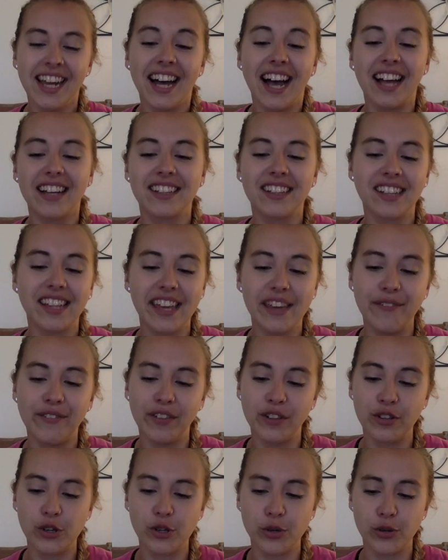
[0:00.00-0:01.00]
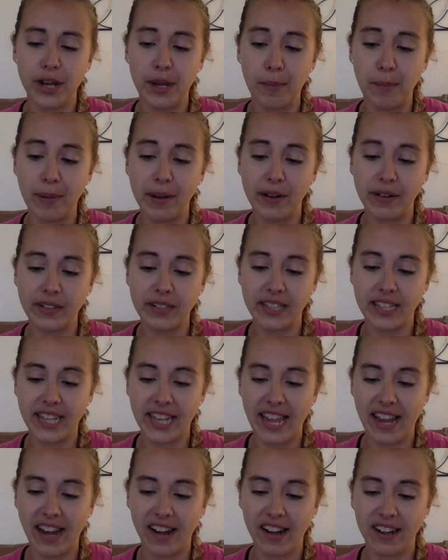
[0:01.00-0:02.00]
A gleeful shriek pierced
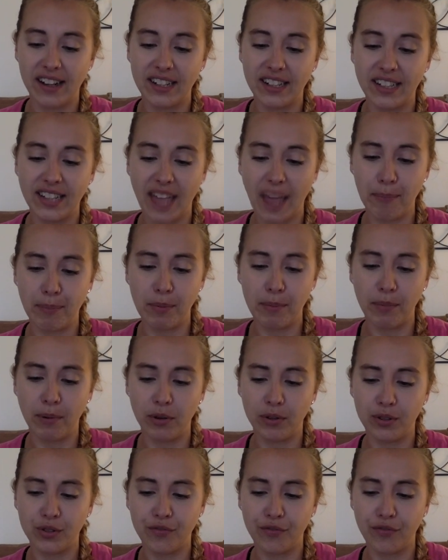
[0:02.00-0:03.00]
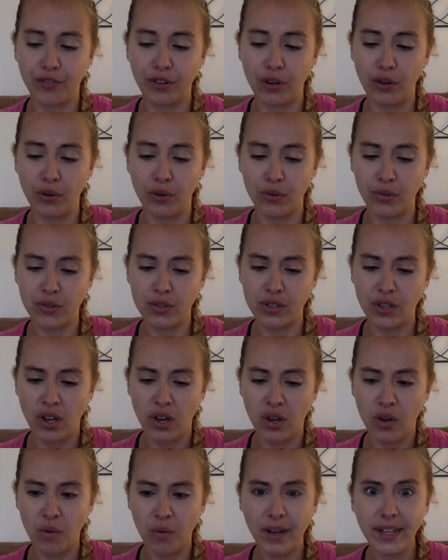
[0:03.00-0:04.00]
the air. Captain Bones froze.
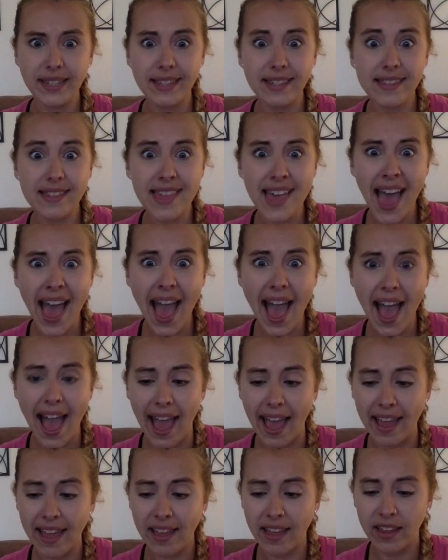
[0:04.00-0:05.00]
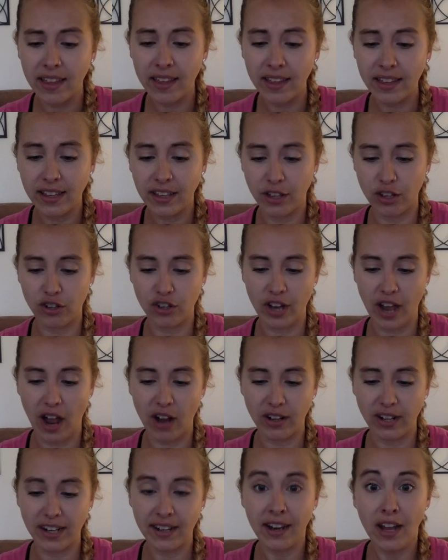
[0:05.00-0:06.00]
"What's that?" he
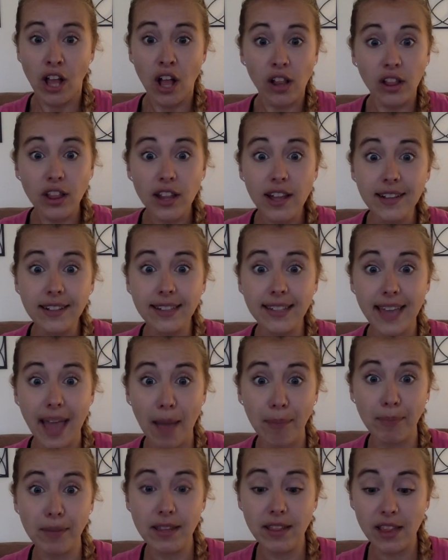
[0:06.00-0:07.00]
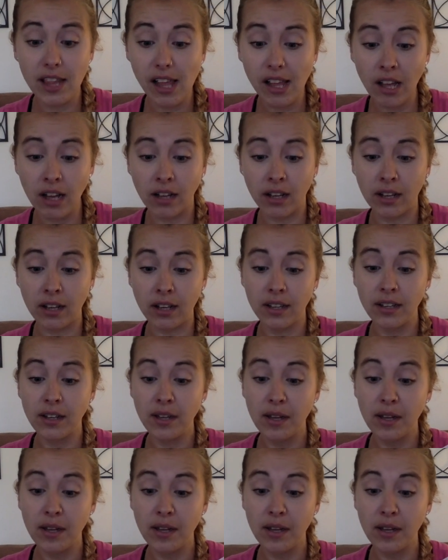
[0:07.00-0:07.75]
shouted. "Look, Captain, look!"